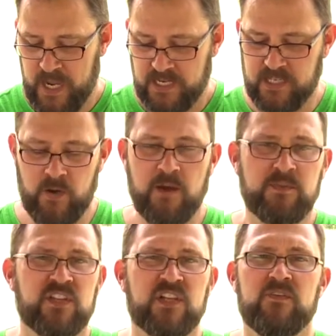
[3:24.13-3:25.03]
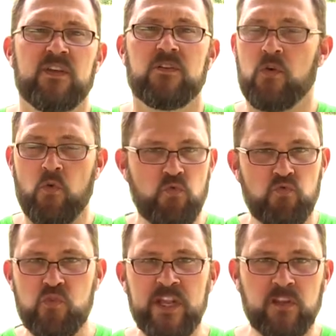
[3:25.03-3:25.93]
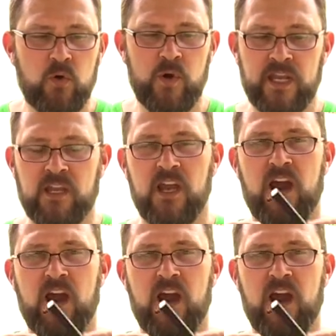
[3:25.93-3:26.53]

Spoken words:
I'll tell you what, I'm just going to give you real quick.